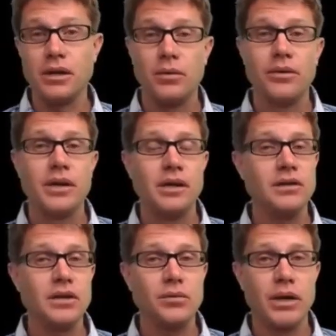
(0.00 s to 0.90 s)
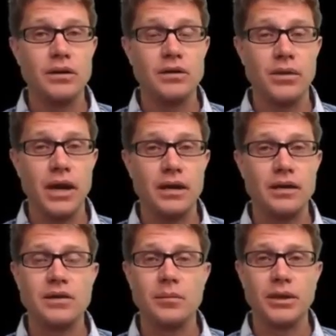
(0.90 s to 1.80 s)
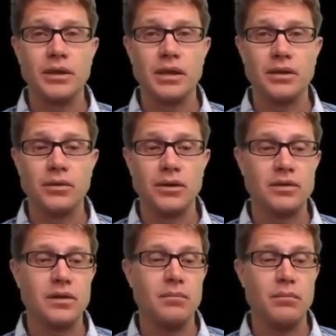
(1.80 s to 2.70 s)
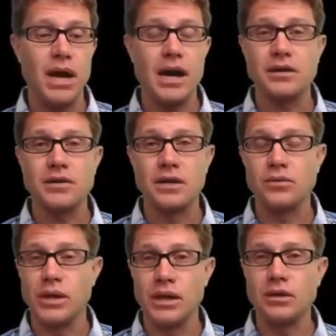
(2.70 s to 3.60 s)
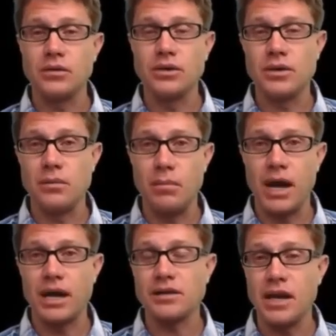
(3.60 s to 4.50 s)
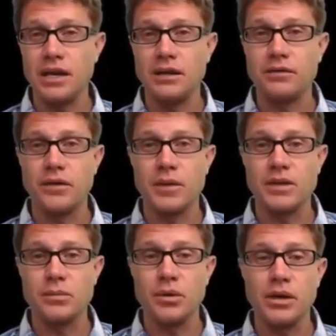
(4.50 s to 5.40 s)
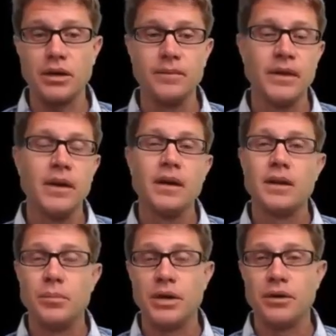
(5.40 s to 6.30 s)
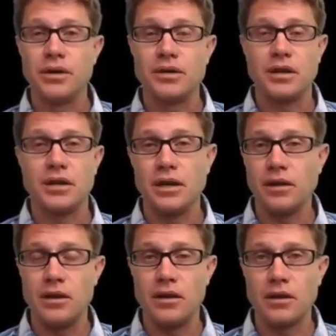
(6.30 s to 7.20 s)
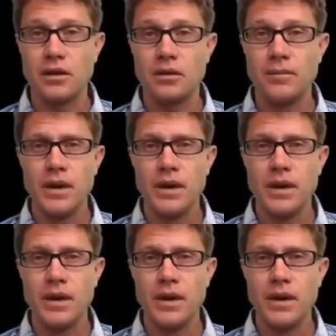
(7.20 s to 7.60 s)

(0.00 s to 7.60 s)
Well, the easiest way to do that is simply increase the mass. As we increase the mass hanging from the spring, the period is going to get longer.